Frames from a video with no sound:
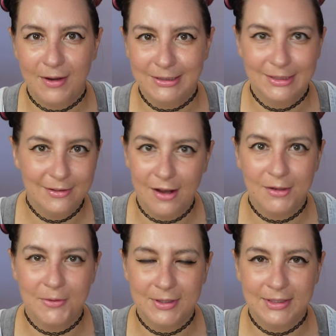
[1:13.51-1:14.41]
I did not
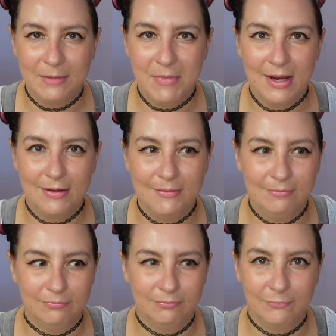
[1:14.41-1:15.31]
know that they made
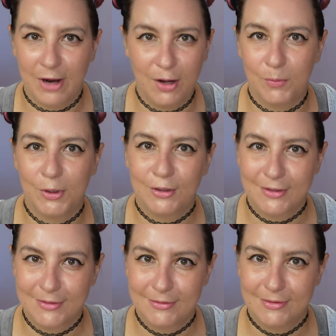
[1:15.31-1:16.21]

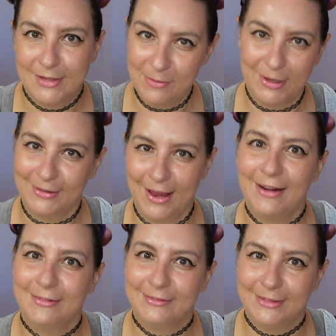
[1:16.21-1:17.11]
fireworks sound like
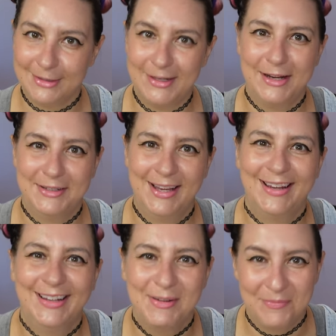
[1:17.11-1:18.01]
that these days,
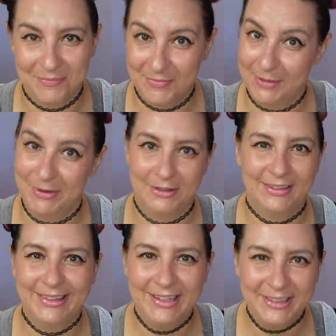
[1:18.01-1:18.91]
but
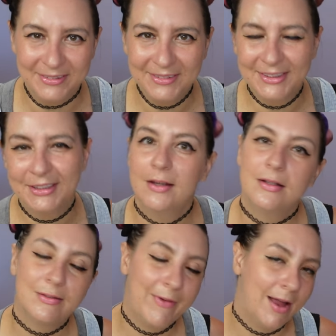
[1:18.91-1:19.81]
apparently they do.
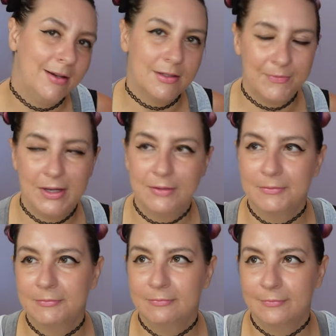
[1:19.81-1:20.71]
It's fine, it's
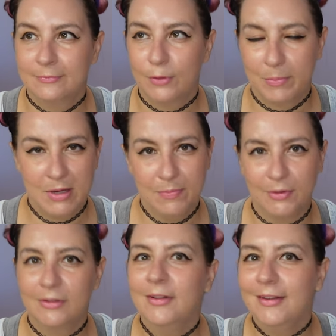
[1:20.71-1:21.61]
fun for
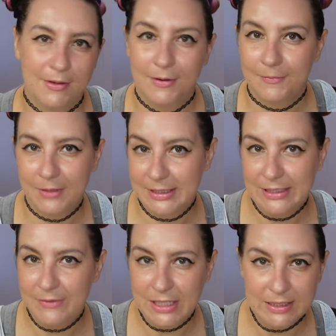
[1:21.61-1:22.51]
people,
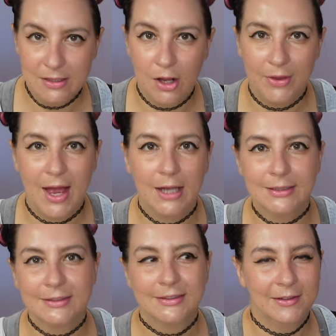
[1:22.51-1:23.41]
festivities and all
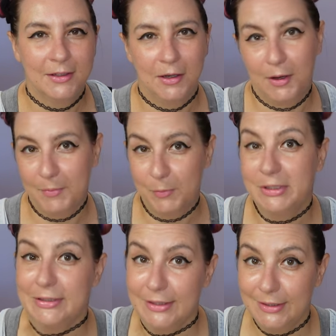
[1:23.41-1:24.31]
that, but
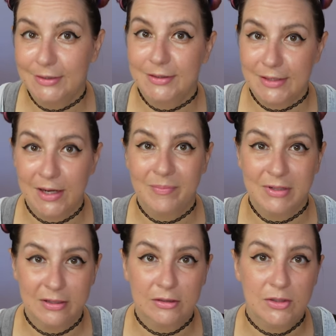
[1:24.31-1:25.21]
we did stay up
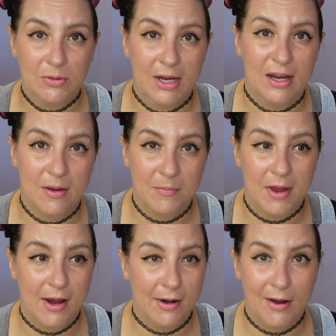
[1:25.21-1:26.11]
until 2 a.m.
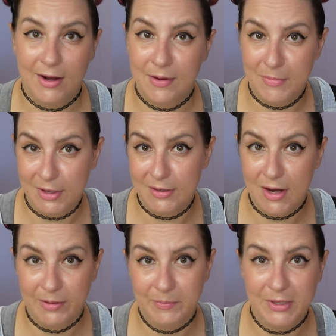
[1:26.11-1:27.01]
and I am a
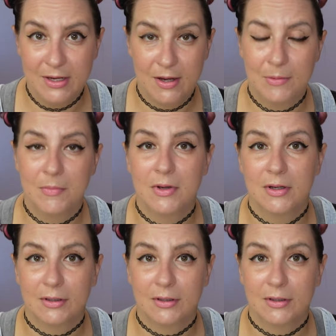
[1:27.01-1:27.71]
9 p.m.